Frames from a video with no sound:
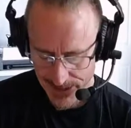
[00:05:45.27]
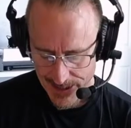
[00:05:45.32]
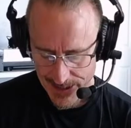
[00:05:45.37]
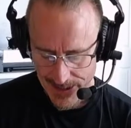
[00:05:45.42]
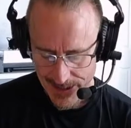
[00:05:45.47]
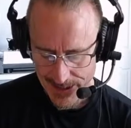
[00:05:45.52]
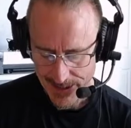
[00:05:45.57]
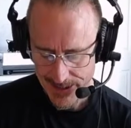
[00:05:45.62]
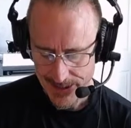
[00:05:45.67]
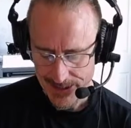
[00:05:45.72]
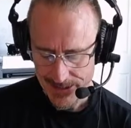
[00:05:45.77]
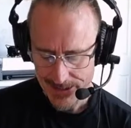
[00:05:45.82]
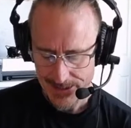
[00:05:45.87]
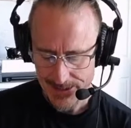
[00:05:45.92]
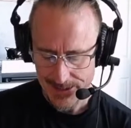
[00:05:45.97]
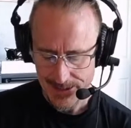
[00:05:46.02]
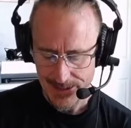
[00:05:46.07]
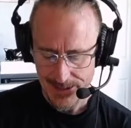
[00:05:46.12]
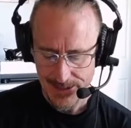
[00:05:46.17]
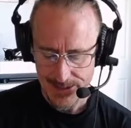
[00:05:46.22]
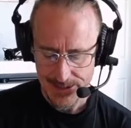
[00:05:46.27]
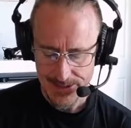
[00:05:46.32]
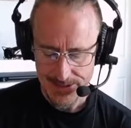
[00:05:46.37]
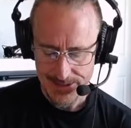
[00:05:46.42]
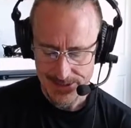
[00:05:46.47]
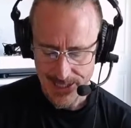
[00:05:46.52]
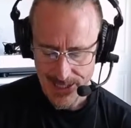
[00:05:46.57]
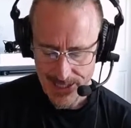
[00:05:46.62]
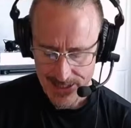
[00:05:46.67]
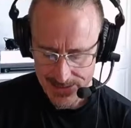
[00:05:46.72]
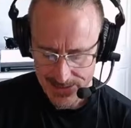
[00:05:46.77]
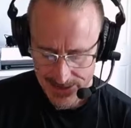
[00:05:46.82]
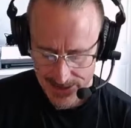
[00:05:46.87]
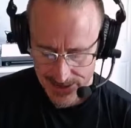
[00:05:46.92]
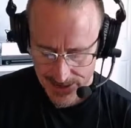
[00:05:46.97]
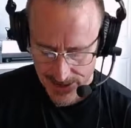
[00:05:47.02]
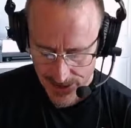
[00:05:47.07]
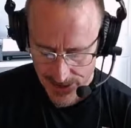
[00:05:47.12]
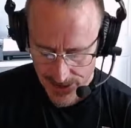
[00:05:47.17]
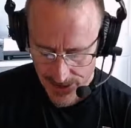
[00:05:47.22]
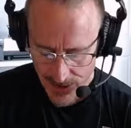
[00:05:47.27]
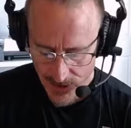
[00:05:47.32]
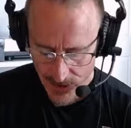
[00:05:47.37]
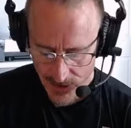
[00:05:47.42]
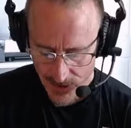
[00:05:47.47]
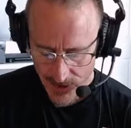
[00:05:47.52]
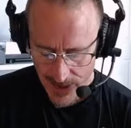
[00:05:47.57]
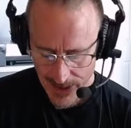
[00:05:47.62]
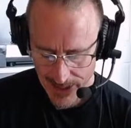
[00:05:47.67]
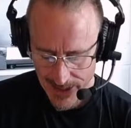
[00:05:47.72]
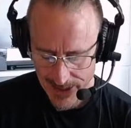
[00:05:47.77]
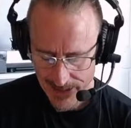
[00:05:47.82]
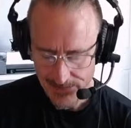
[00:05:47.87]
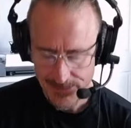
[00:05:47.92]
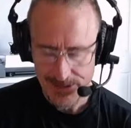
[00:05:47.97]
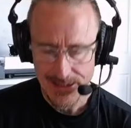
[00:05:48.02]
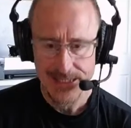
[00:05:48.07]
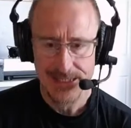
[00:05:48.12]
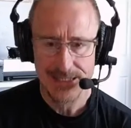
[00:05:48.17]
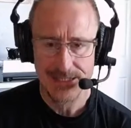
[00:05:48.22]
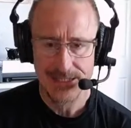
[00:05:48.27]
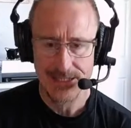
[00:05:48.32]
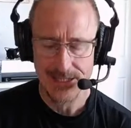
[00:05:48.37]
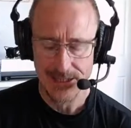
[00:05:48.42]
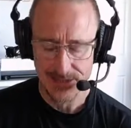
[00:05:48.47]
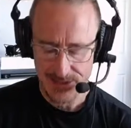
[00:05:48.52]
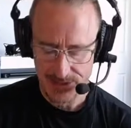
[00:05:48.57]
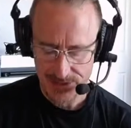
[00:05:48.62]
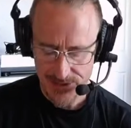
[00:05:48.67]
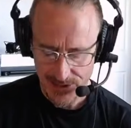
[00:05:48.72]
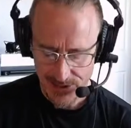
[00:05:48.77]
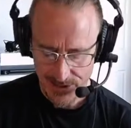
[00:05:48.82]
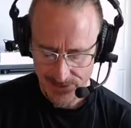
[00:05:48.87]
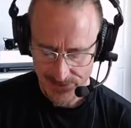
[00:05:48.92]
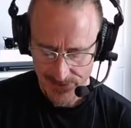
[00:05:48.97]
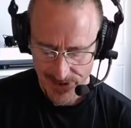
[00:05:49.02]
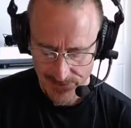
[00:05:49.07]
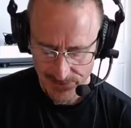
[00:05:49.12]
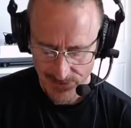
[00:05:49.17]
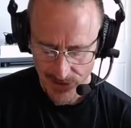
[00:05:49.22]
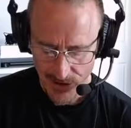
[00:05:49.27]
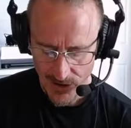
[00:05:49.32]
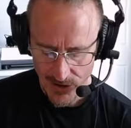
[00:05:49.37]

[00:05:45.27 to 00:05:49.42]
And it says, Though I am least deserving of